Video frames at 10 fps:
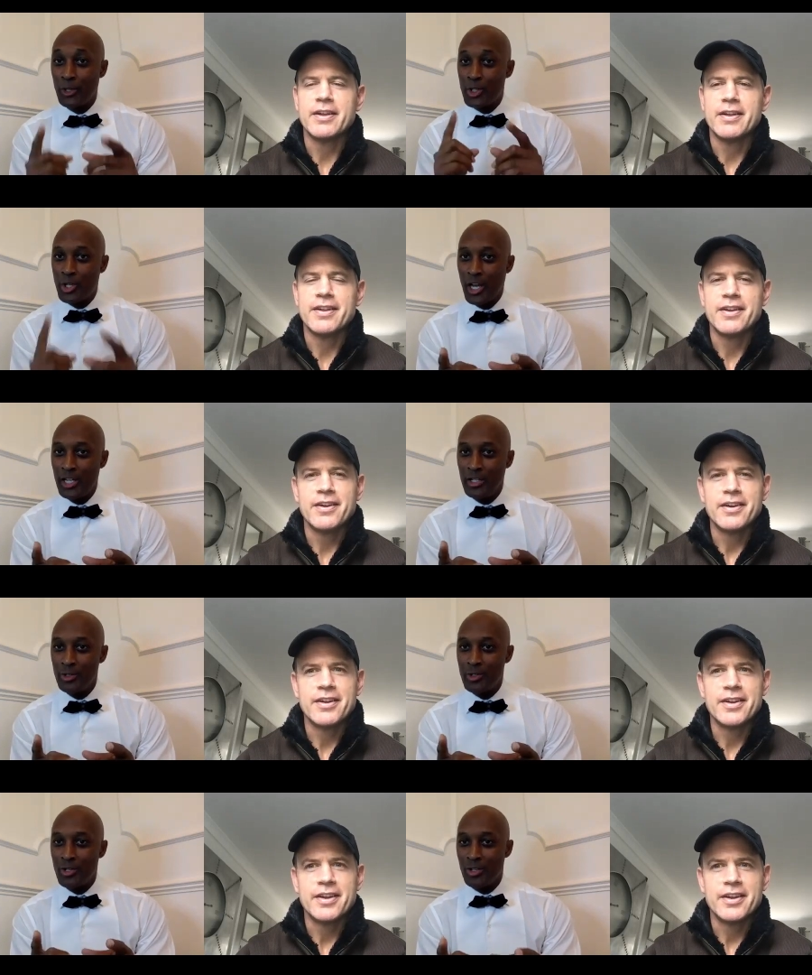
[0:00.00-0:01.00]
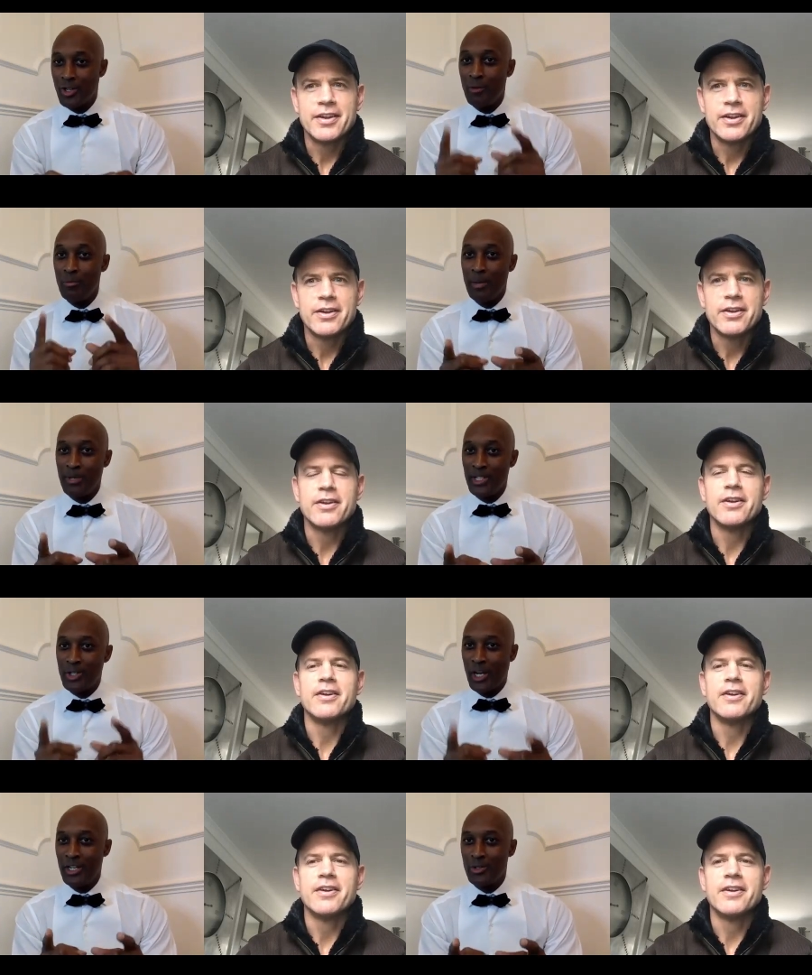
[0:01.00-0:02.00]
Speaker 1: of the change, because I remember the
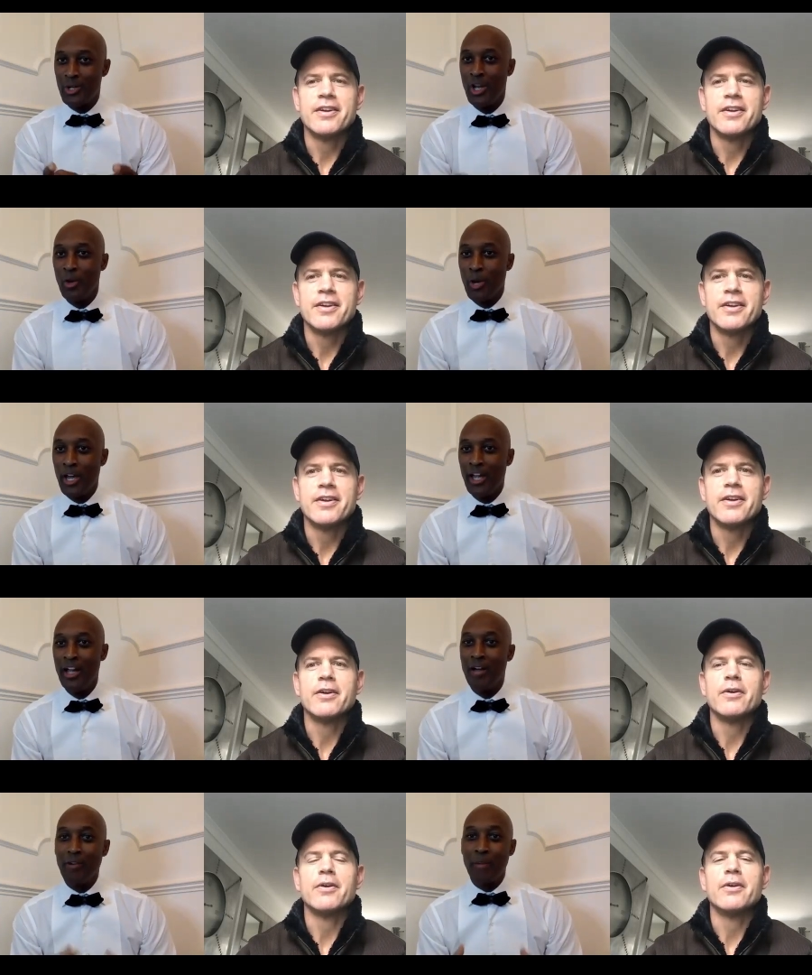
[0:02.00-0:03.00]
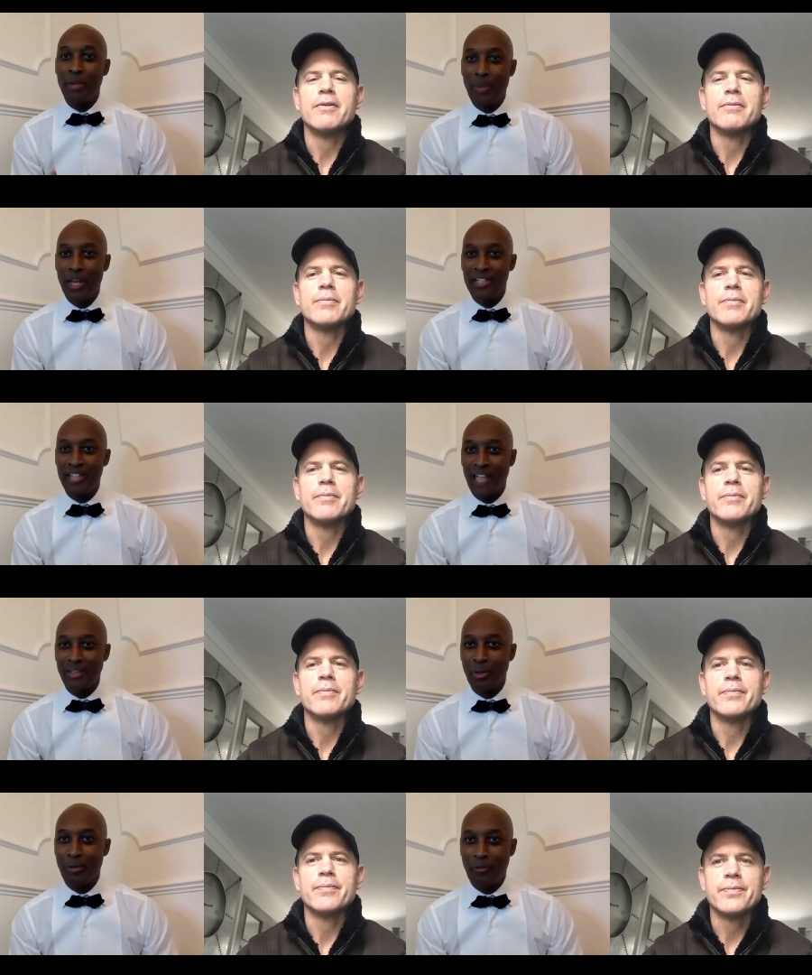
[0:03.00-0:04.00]
change where rugby players started
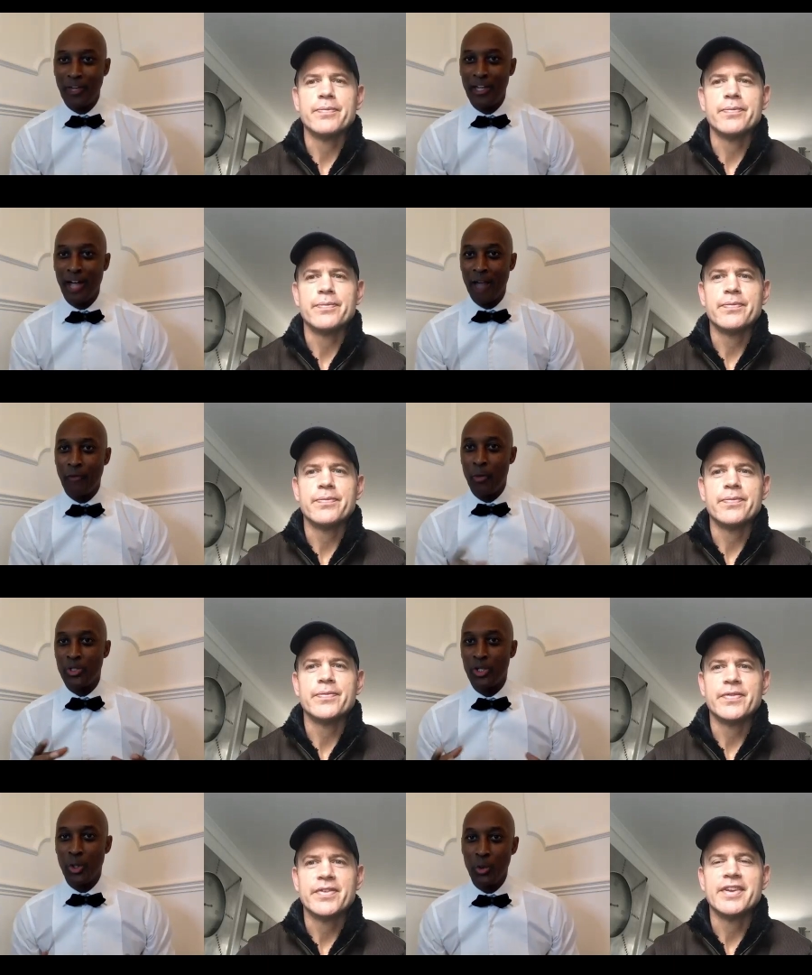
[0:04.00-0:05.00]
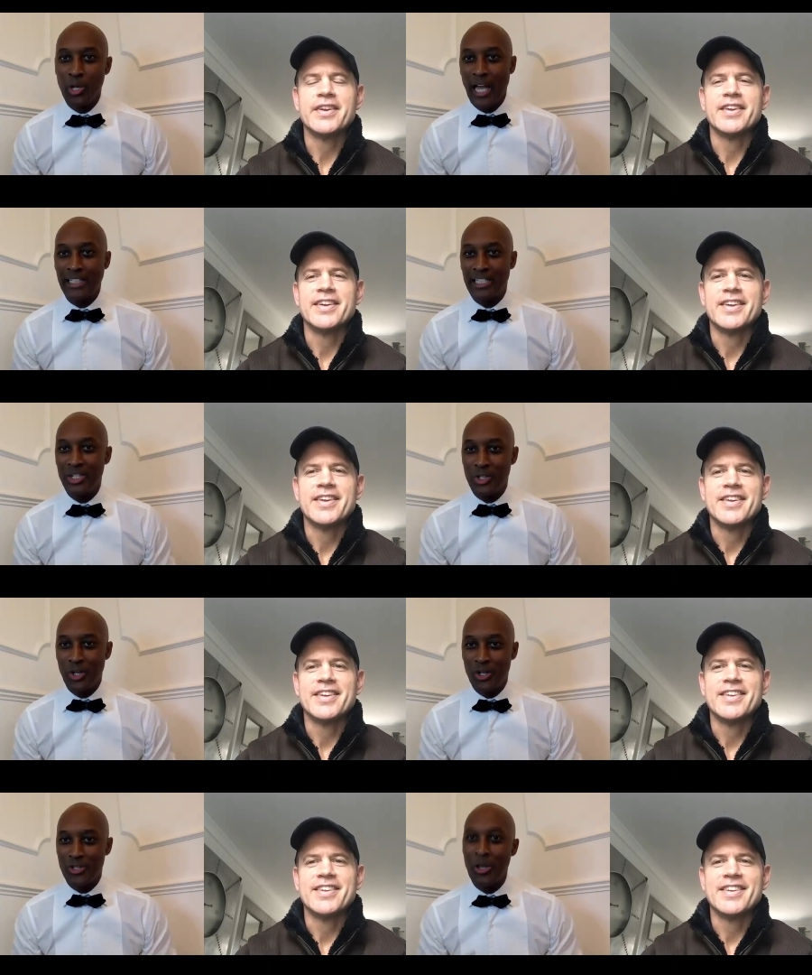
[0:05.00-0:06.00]
to look fit. I thought it was a new Nike
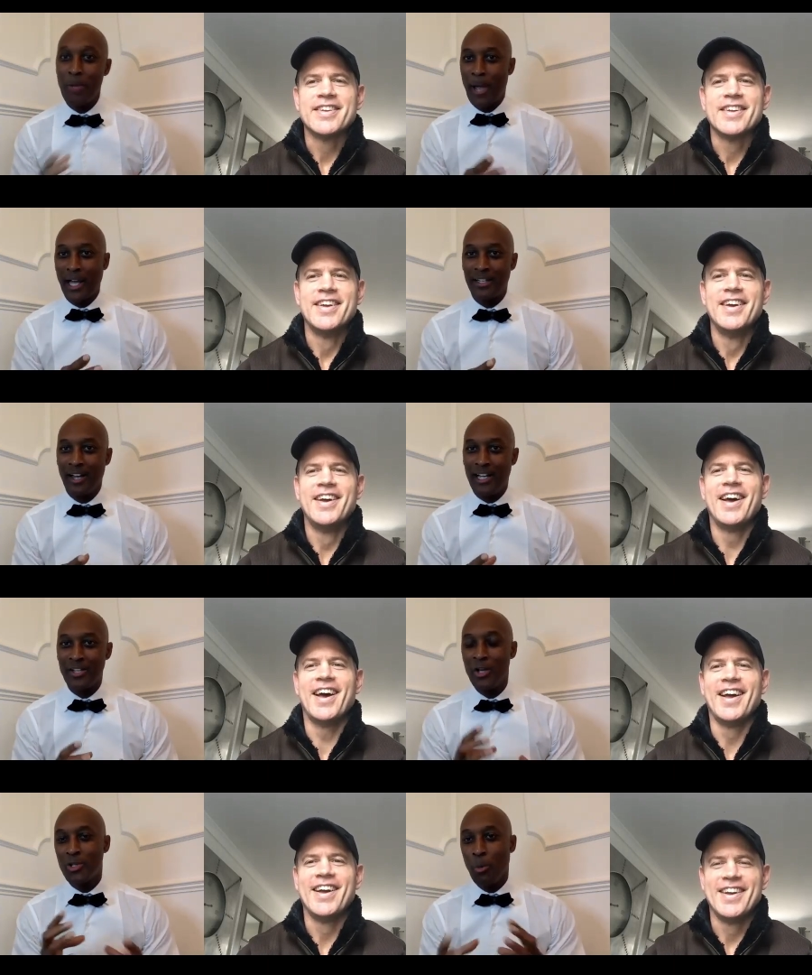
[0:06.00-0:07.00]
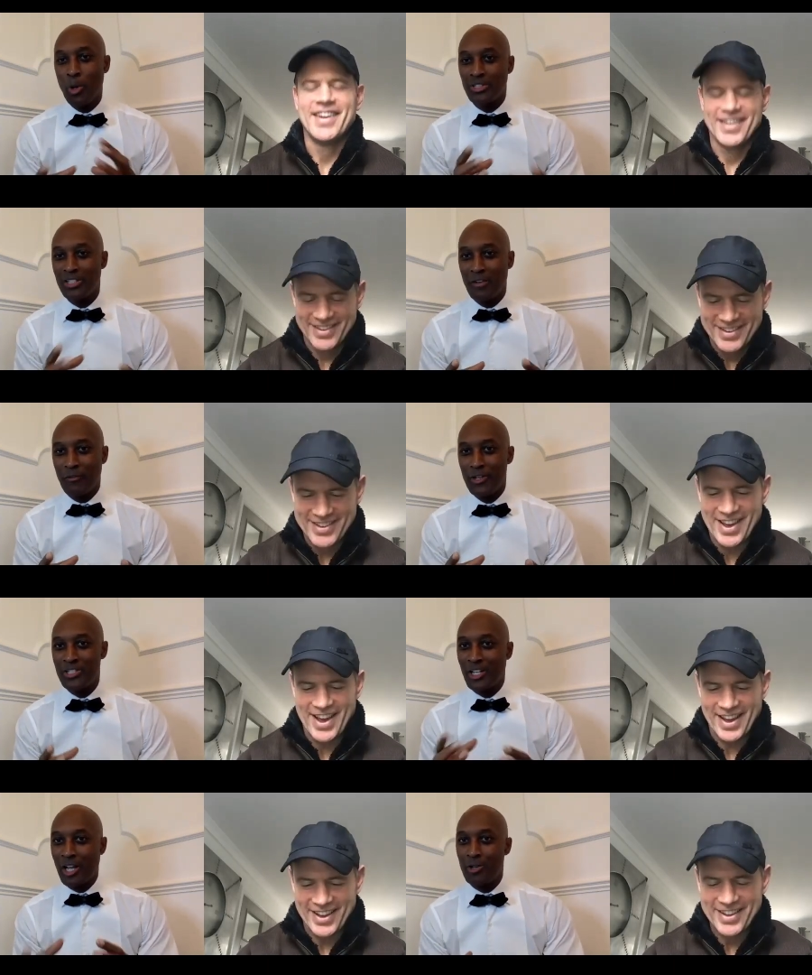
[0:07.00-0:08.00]
t-shirts back in that. So what was the
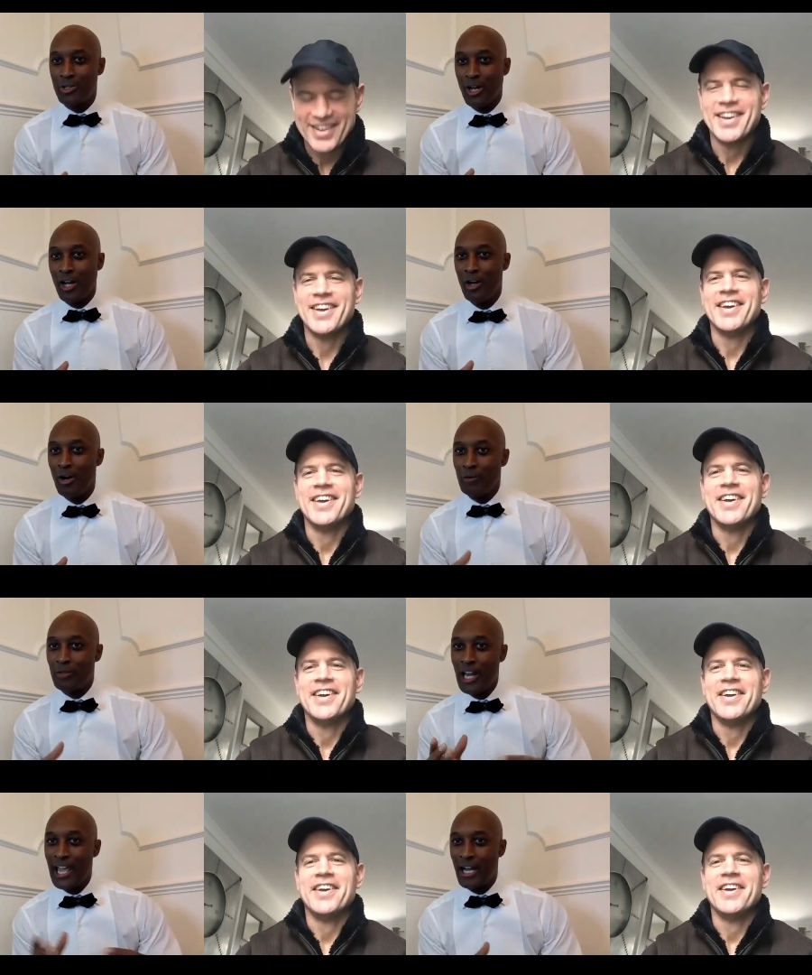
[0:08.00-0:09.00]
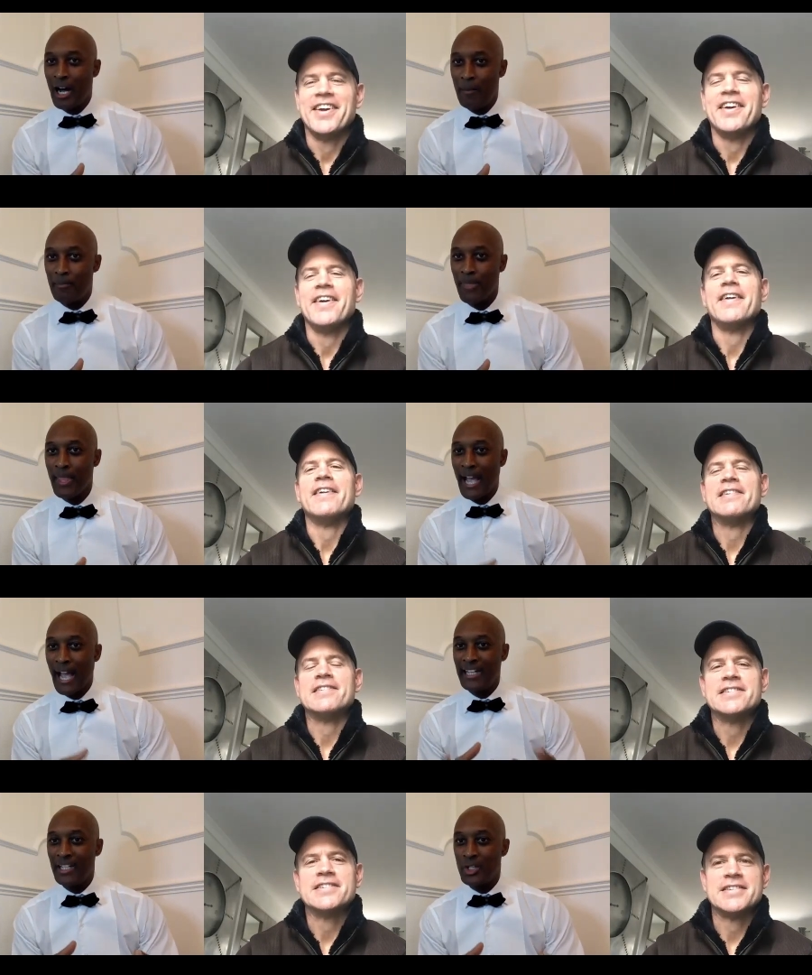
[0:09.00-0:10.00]
difference, yeah. the culture of the leg up
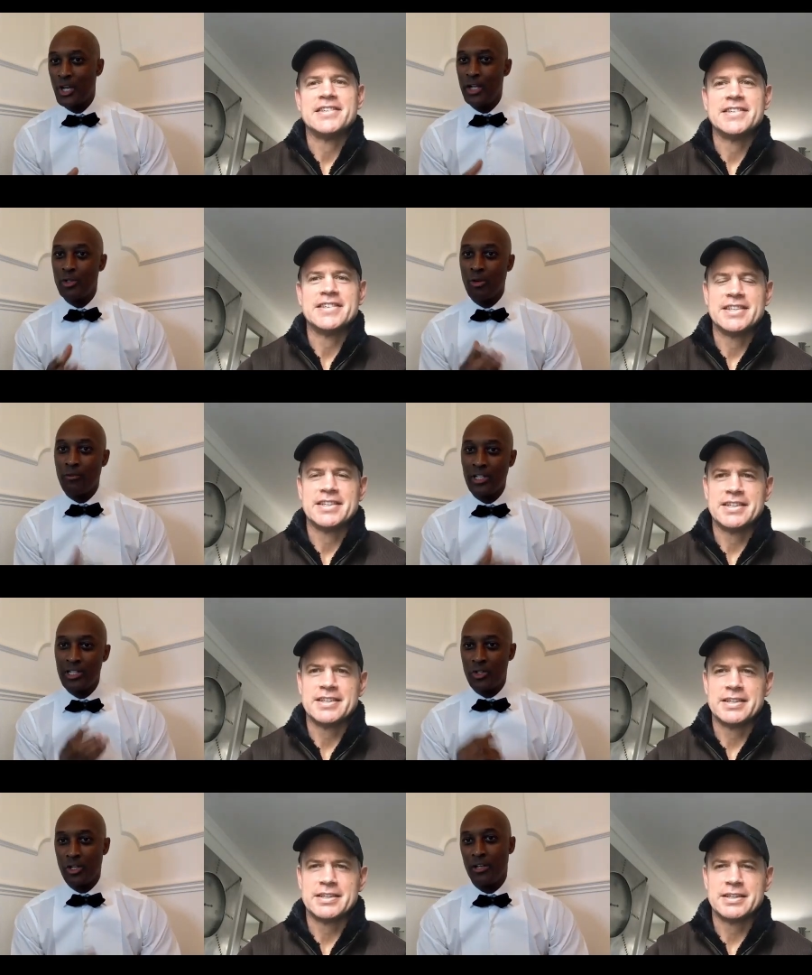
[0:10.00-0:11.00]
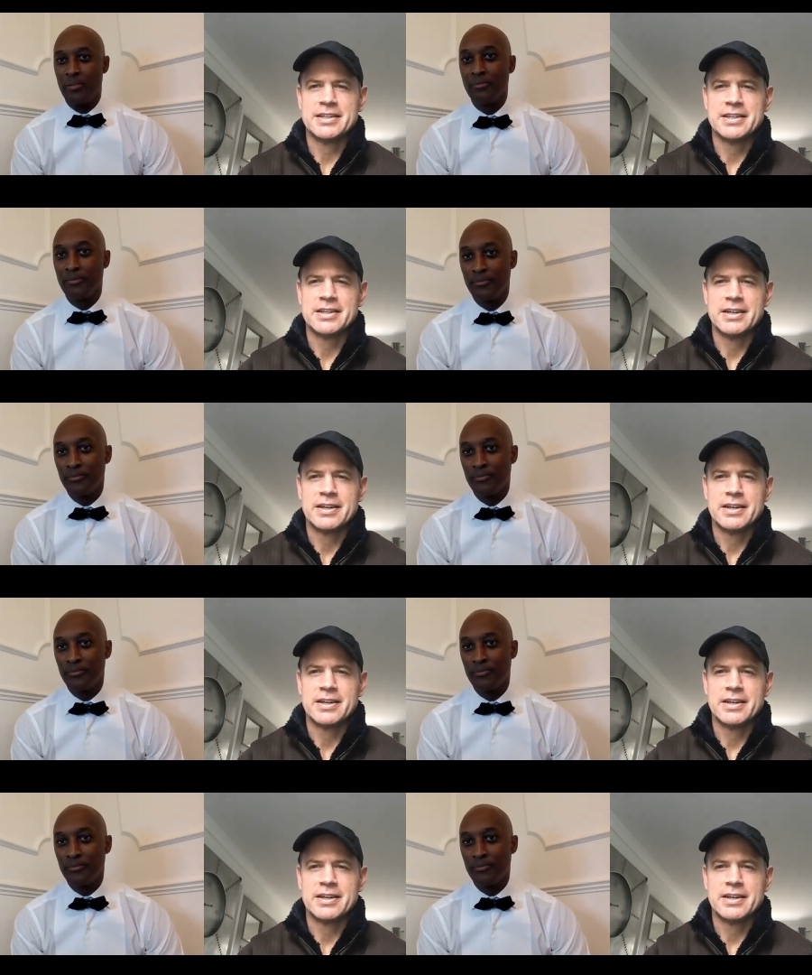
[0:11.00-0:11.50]
and the change of conditioning?